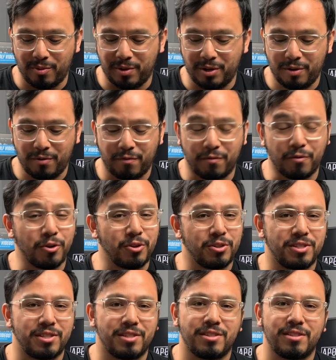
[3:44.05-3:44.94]
when you
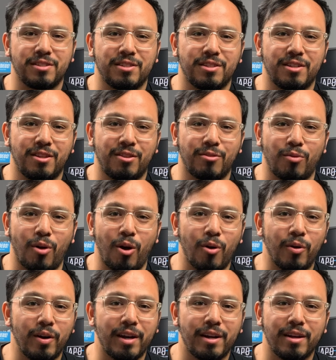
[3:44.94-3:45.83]
first
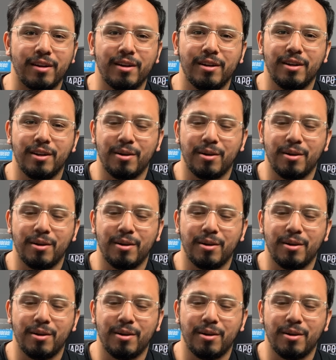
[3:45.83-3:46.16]
throw it,